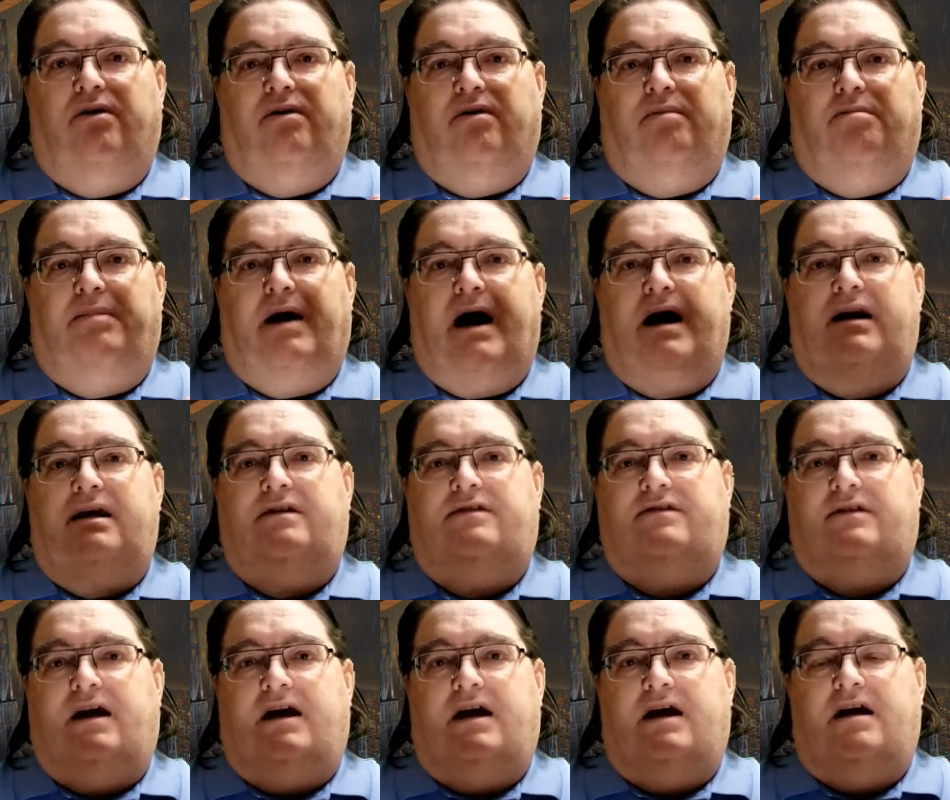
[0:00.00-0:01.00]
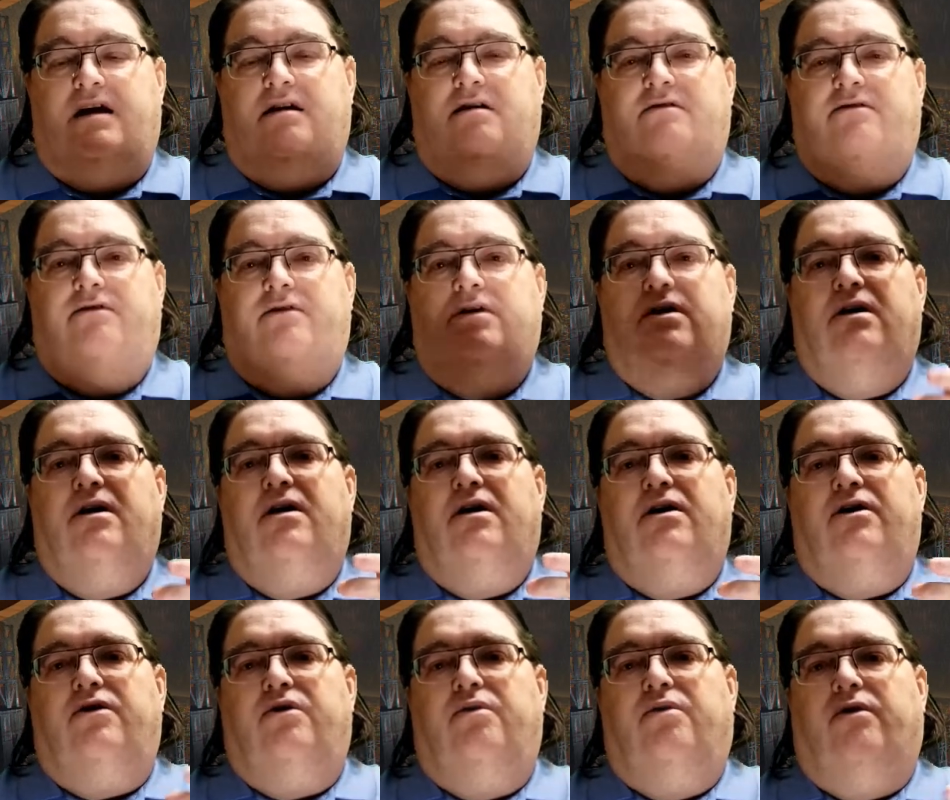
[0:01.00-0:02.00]
body save,
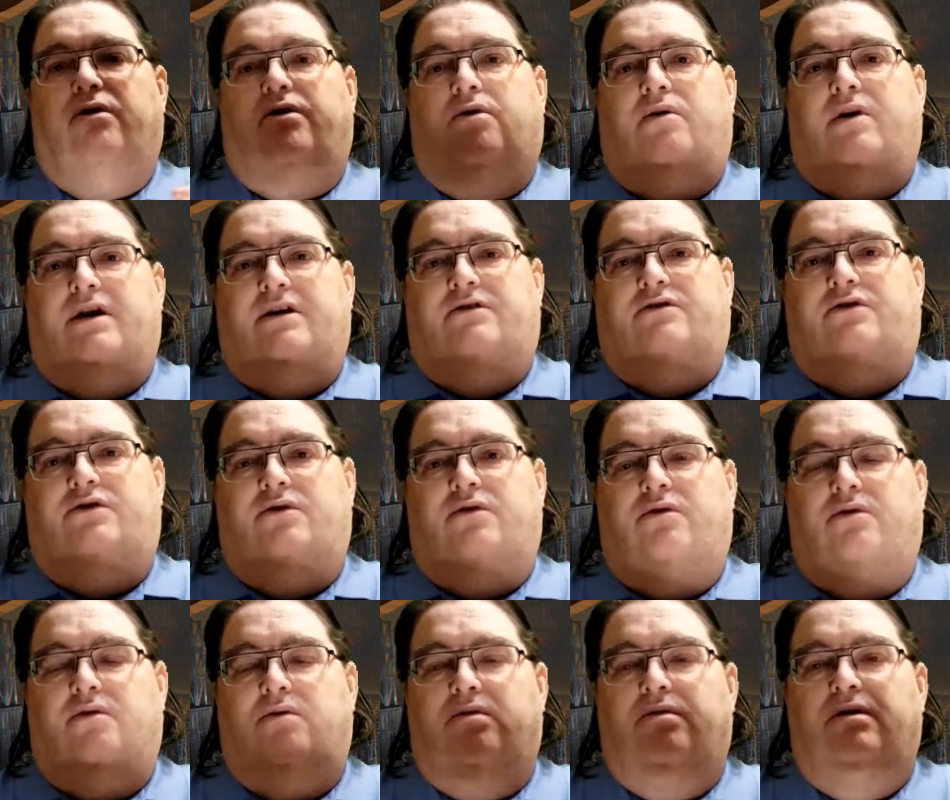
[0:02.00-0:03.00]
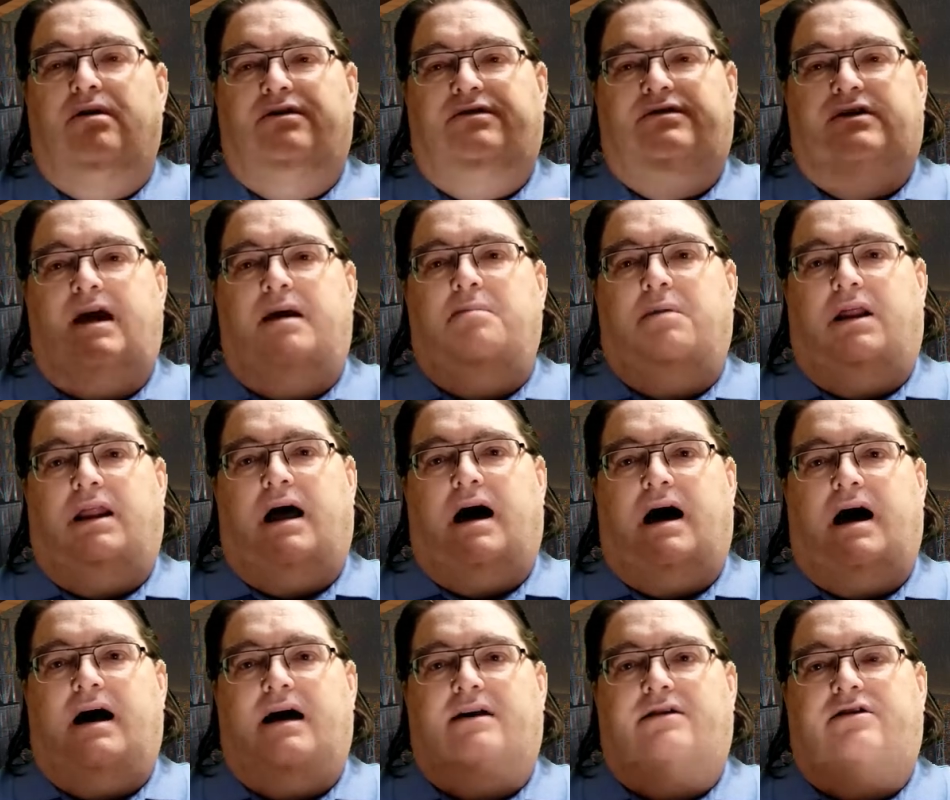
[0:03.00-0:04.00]
you're going to
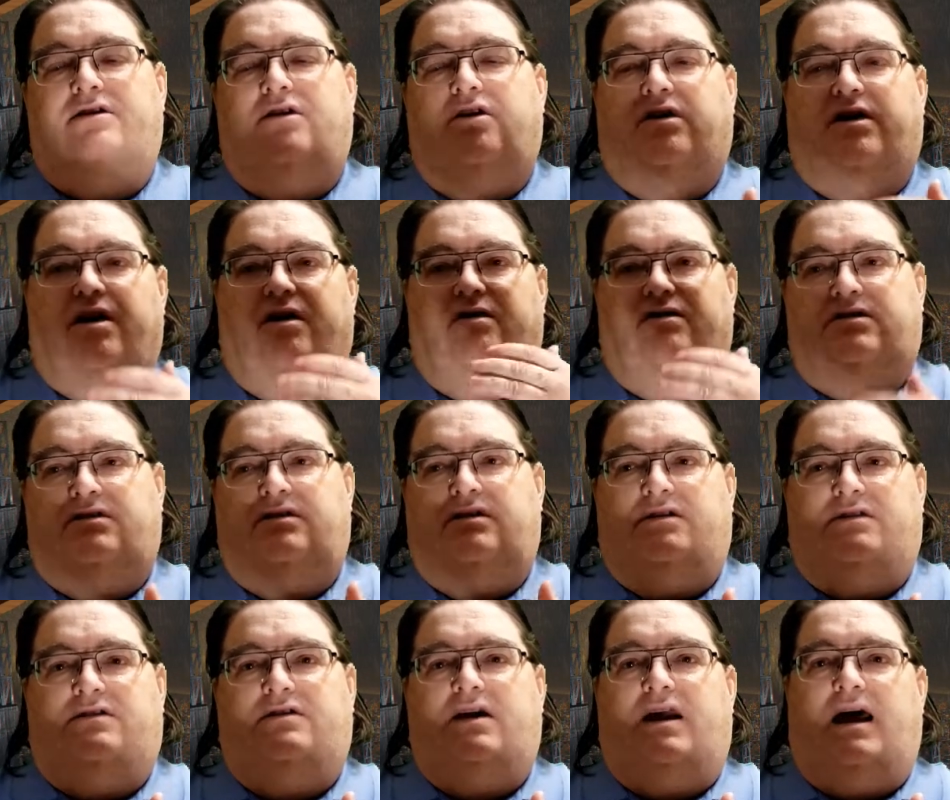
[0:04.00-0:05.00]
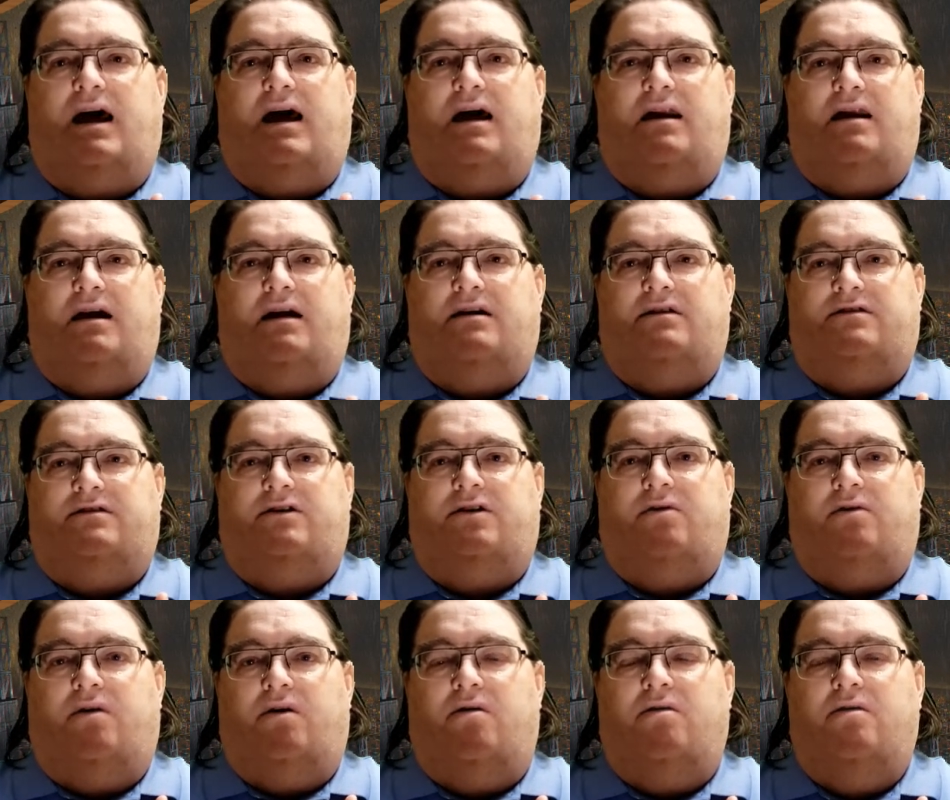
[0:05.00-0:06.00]
stabilize and your character's going to sit at
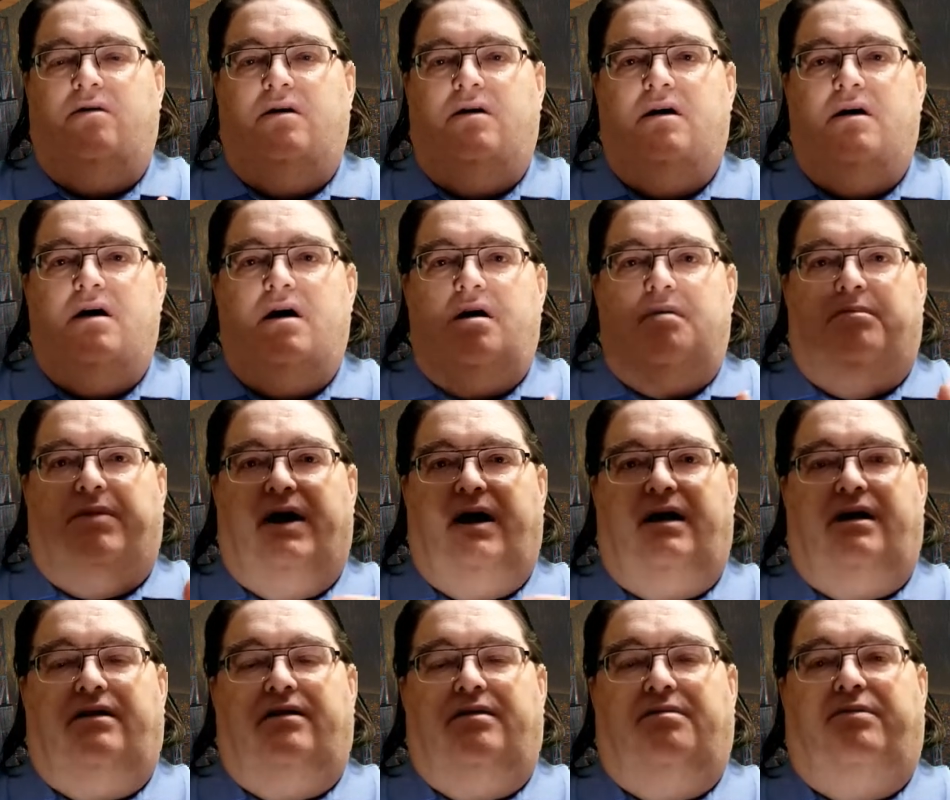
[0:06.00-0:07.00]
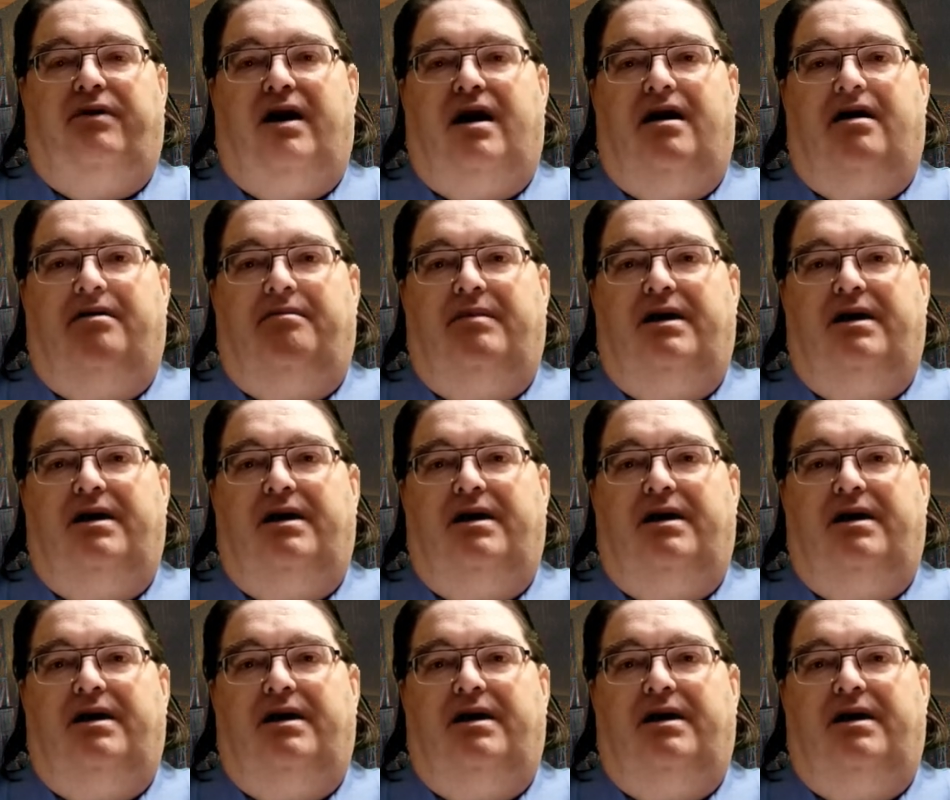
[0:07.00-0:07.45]
0. But the problem